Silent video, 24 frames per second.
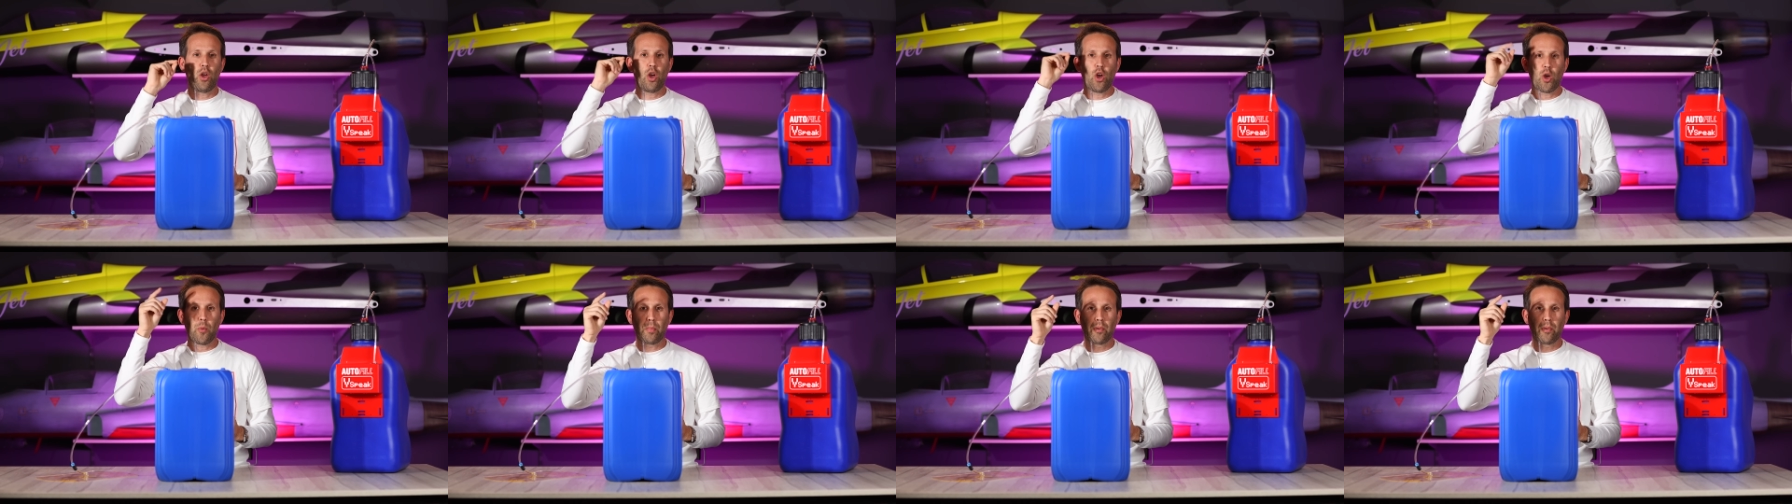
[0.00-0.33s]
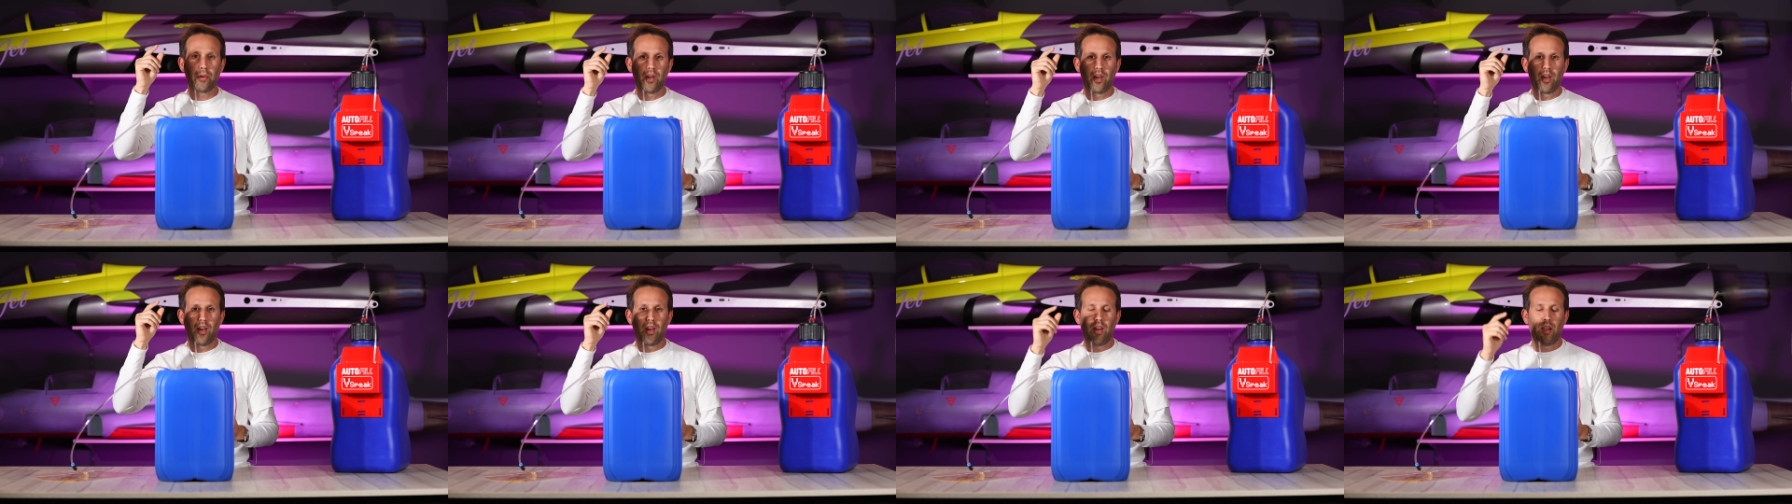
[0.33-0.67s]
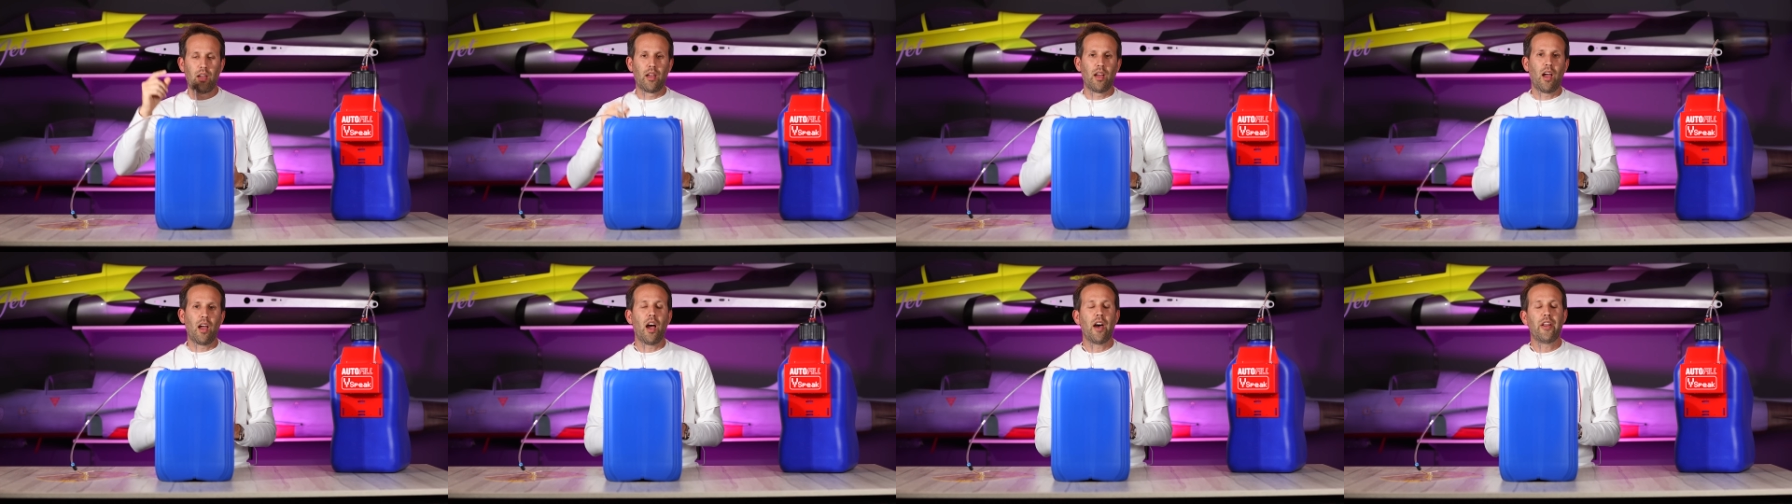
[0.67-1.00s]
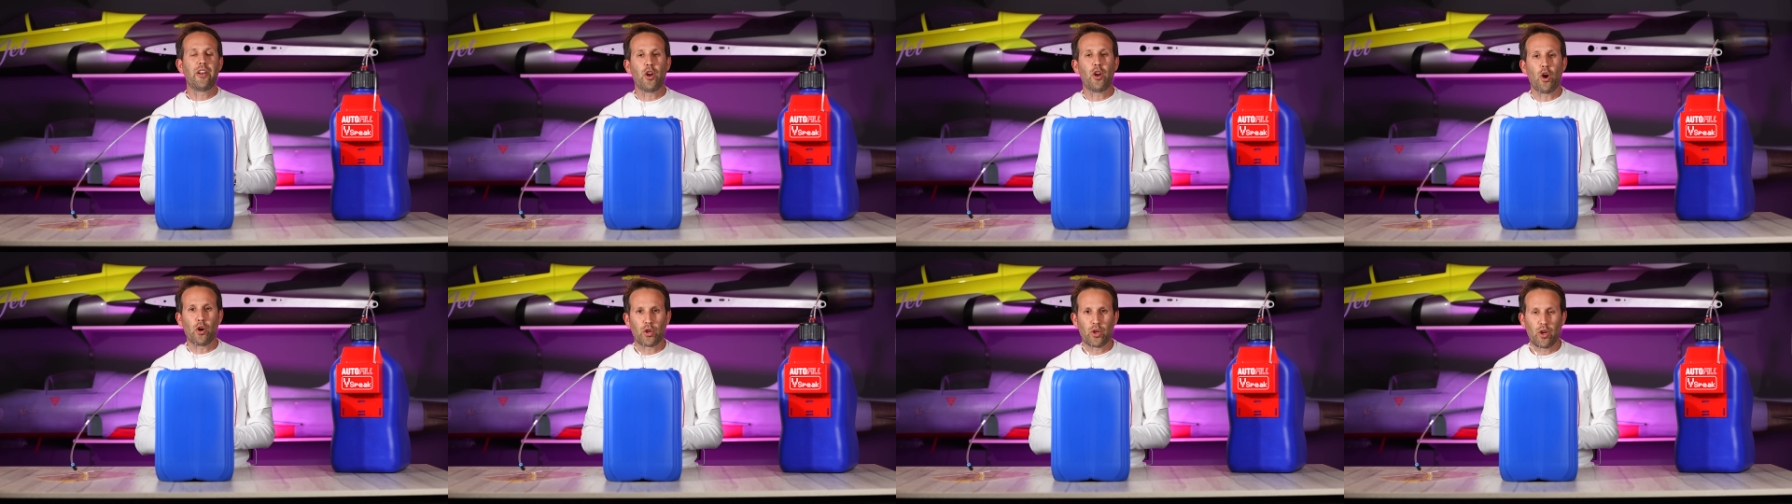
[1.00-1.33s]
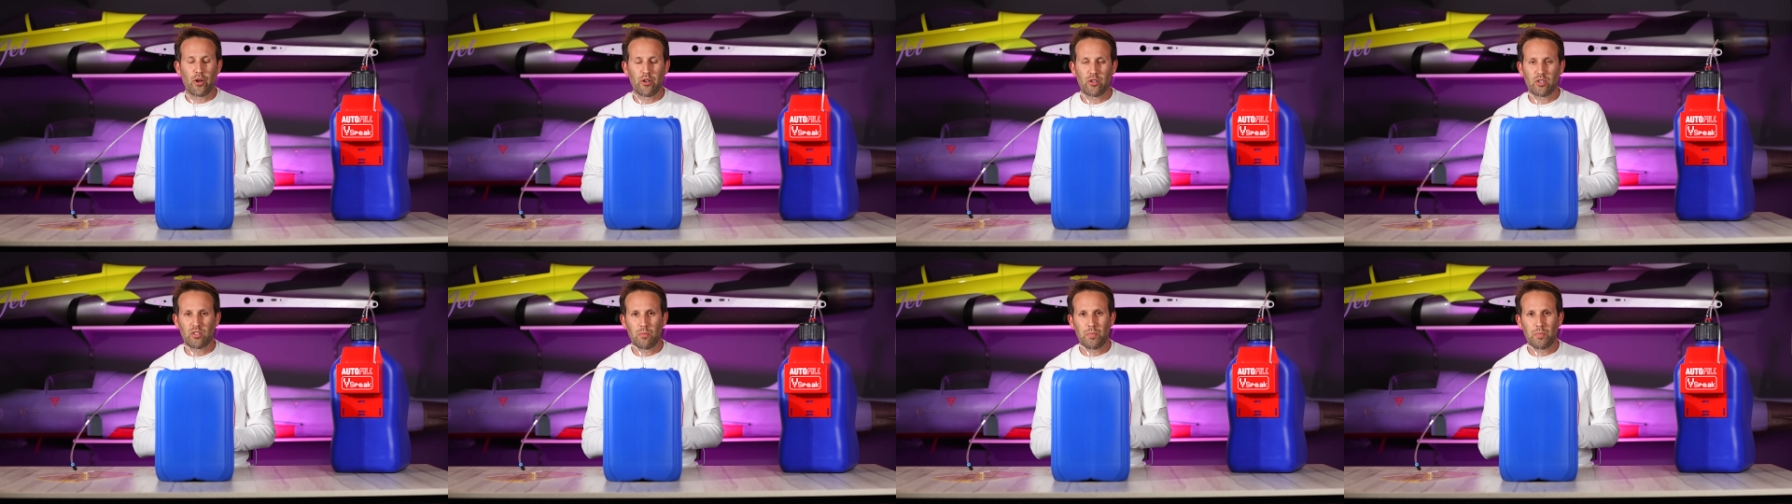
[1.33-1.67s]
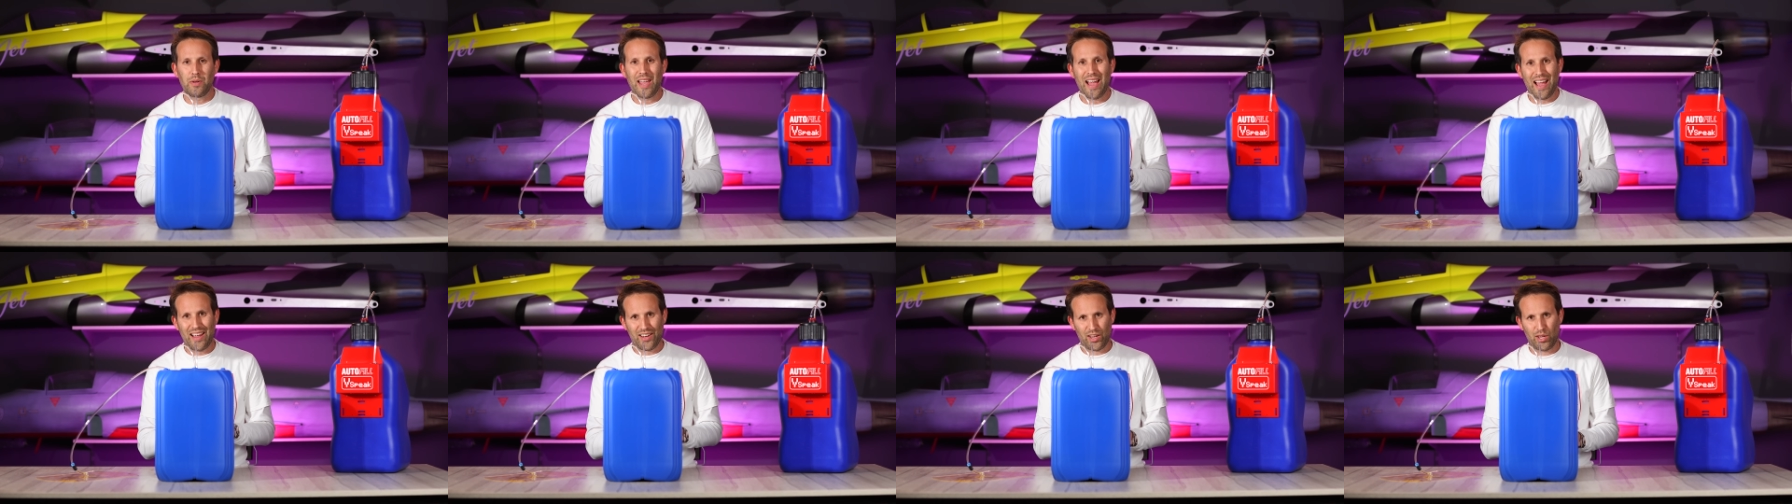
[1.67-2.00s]
up are not going to
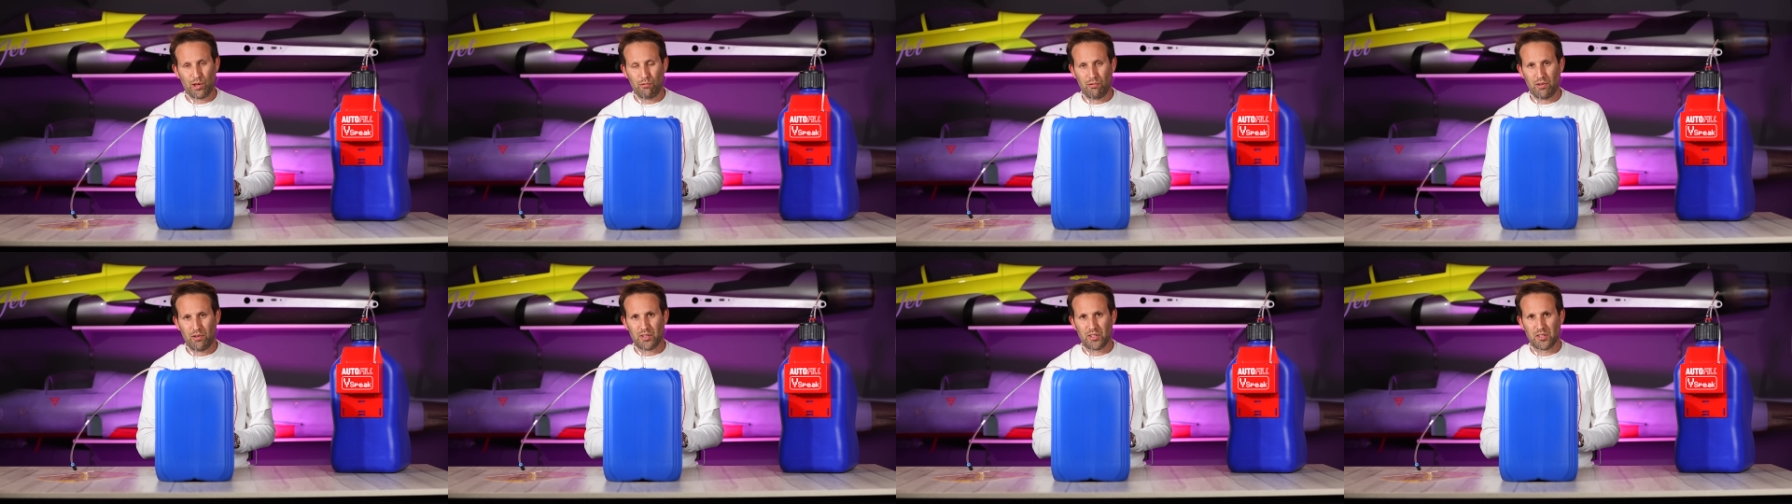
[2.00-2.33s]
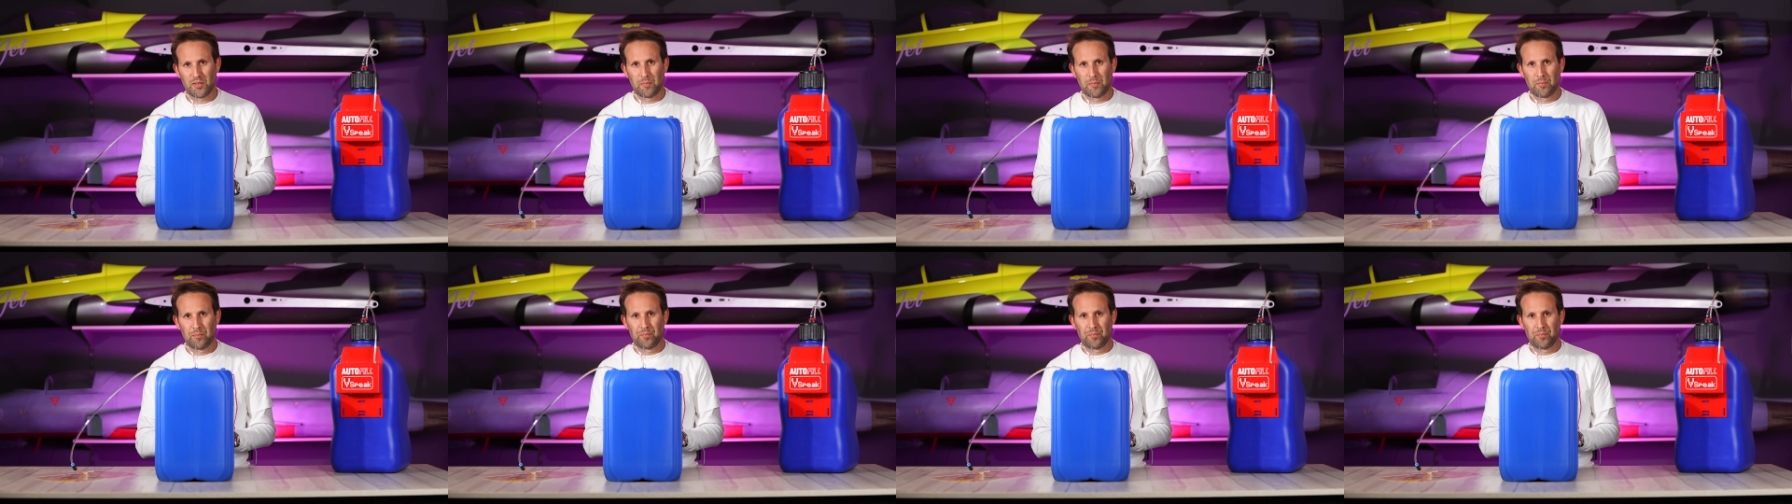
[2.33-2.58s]
be accurate.